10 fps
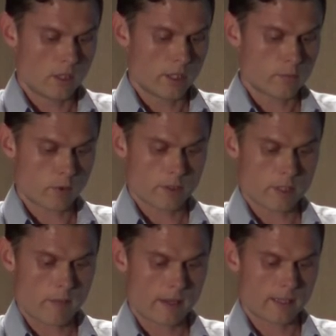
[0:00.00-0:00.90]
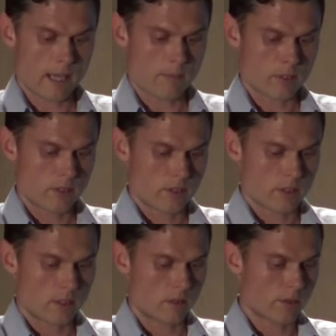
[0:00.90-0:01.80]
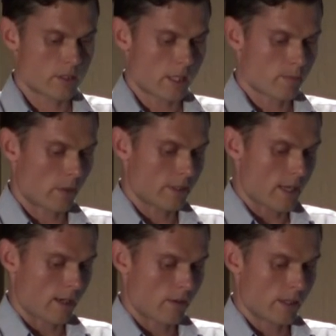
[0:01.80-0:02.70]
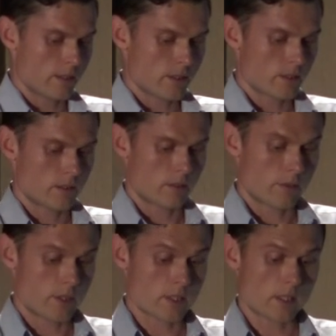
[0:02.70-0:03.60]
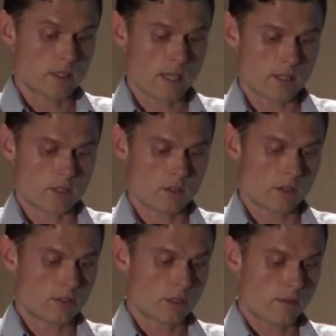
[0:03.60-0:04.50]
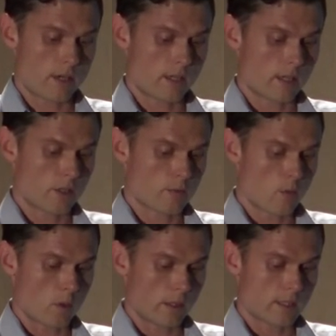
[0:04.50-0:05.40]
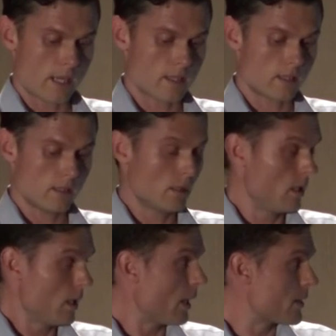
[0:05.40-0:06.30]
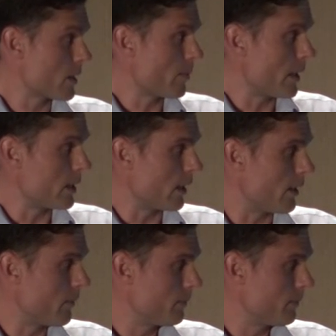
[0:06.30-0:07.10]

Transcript: This Prosky method captures non-starch polysaccharides. The resistant starch is not degraded in the small intestine and some inulin.